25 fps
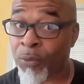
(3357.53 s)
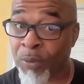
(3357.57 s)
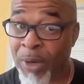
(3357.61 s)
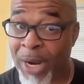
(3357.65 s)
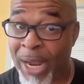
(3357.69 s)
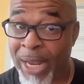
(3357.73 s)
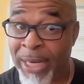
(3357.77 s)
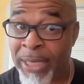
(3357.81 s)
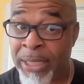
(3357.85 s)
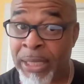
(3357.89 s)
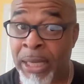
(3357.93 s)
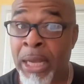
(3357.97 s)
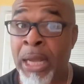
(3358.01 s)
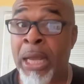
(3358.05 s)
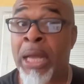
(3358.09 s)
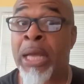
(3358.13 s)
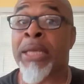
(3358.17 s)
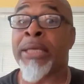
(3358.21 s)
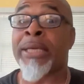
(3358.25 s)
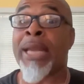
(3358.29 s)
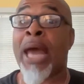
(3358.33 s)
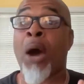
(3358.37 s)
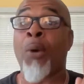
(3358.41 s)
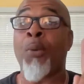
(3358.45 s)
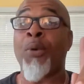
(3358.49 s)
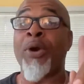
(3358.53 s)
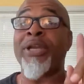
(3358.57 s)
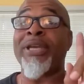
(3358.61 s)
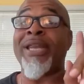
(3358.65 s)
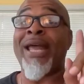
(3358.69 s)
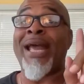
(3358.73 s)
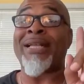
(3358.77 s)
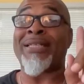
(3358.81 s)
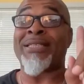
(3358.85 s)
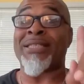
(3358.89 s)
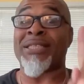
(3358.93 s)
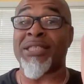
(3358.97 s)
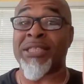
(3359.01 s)
right? Now, when
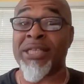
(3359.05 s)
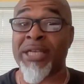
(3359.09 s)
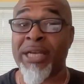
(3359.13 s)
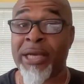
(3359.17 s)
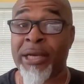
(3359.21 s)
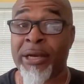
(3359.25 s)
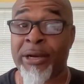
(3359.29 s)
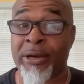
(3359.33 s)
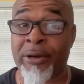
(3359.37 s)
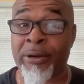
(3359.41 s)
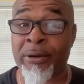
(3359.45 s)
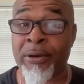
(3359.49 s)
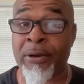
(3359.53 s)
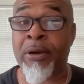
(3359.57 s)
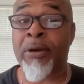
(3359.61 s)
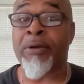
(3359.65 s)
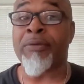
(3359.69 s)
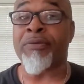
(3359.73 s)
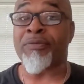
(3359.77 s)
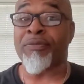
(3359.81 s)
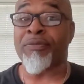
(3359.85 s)
that singer,